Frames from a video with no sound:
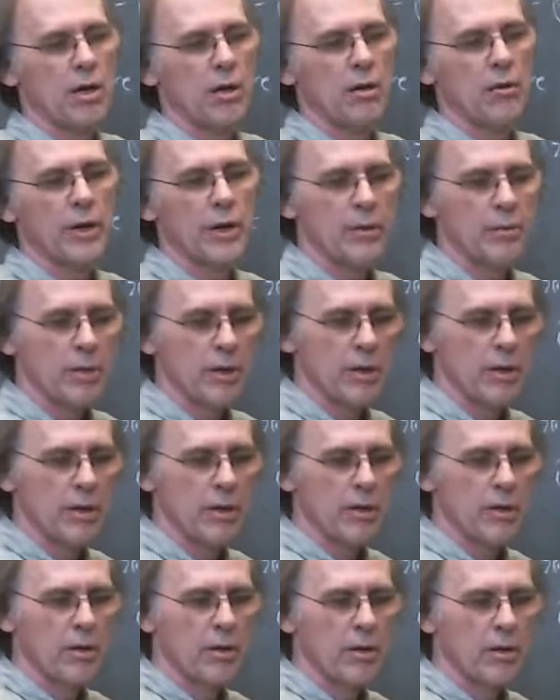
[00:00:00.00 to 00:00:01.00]
Wait a minute.
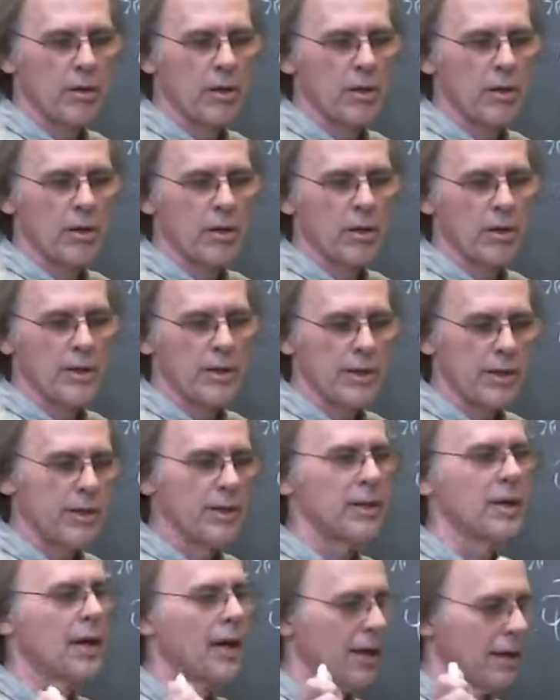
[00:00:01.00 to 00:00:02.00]

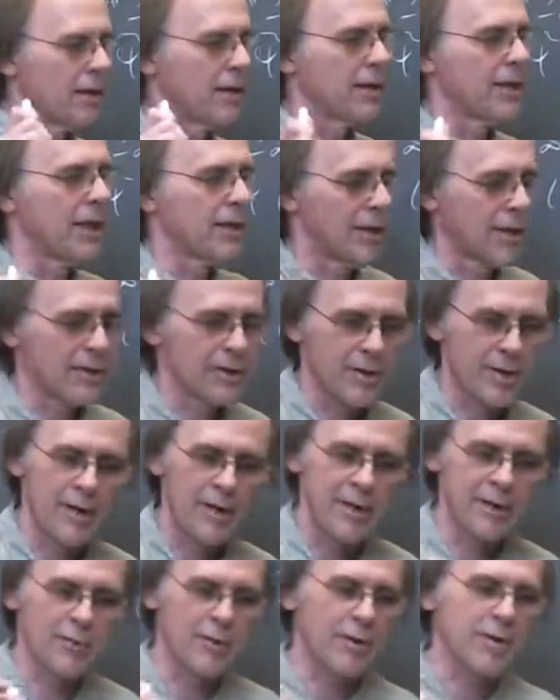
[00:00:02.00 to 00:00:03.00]
Yeah,
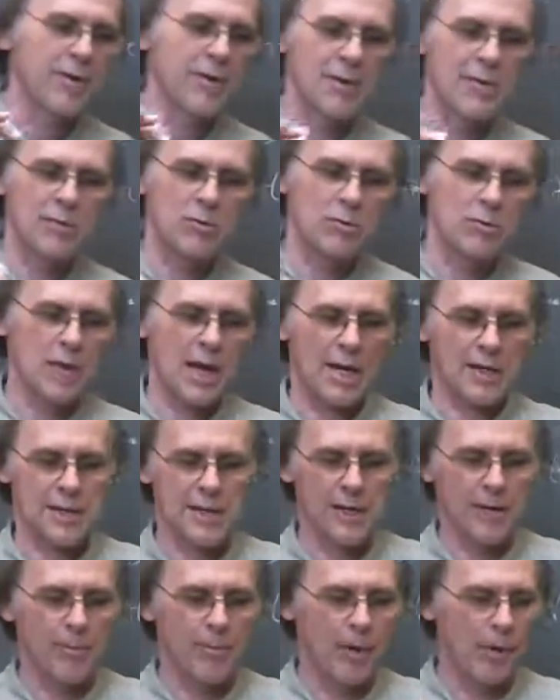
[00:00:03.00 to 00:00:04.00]
that's right. This was
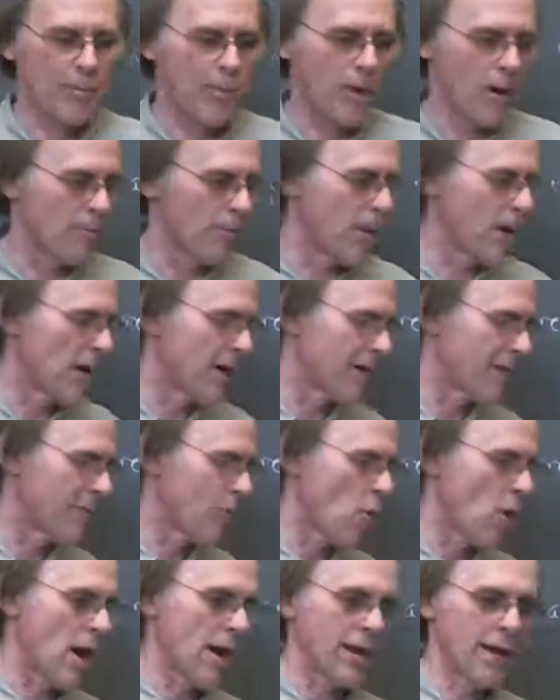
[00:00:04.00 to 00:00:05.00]
actually part of
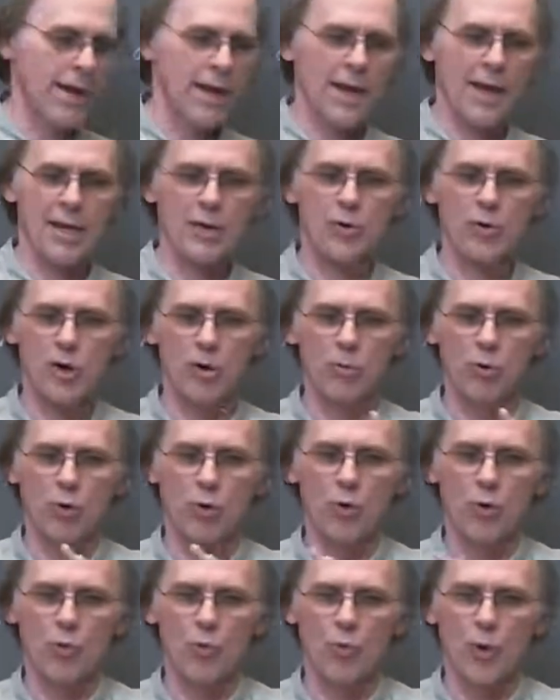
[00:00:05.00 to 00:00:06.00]
why I had
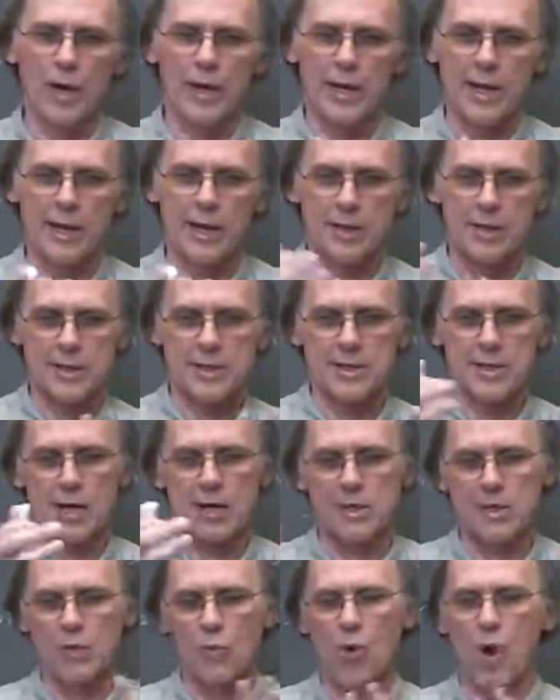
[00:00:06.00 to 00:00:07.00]
trouble writing this
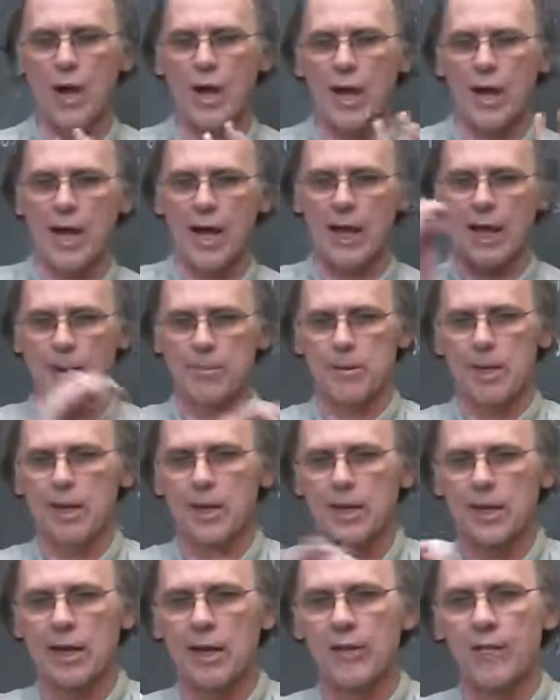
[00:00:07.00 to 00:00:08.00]
section. Why I kept on
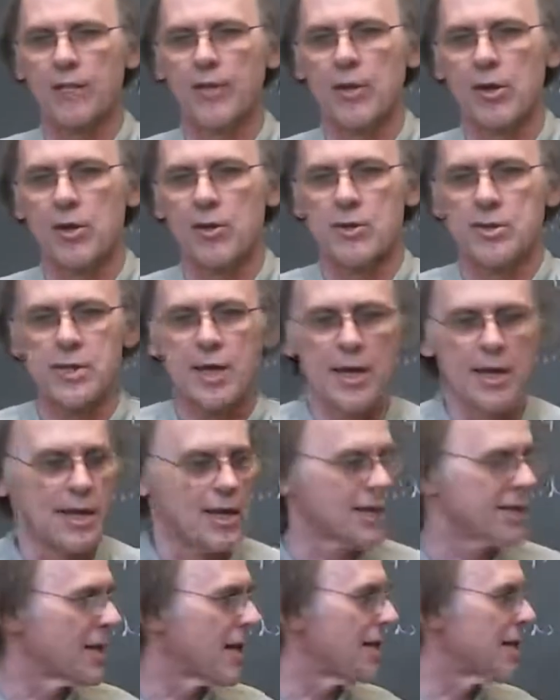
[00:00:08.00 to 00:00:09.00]
getting confused
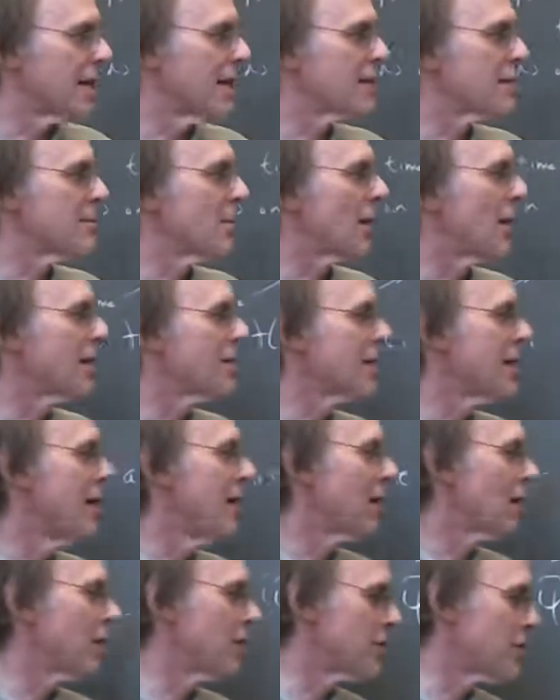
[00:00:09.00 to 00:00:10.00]
is because
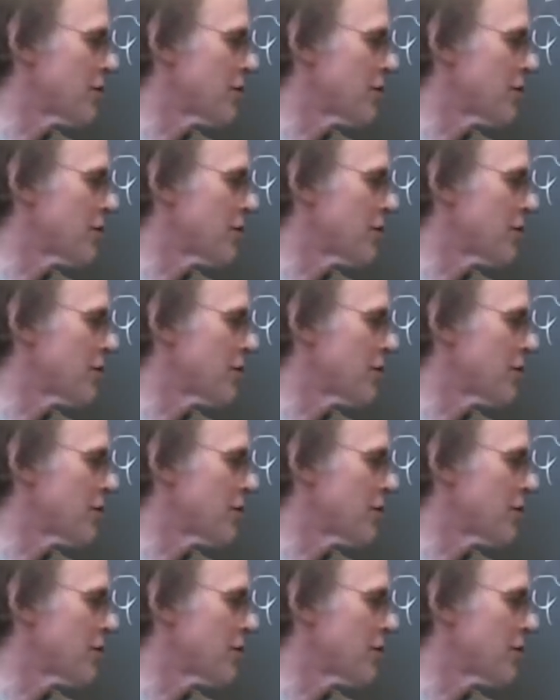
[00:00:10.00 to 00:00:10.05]
there's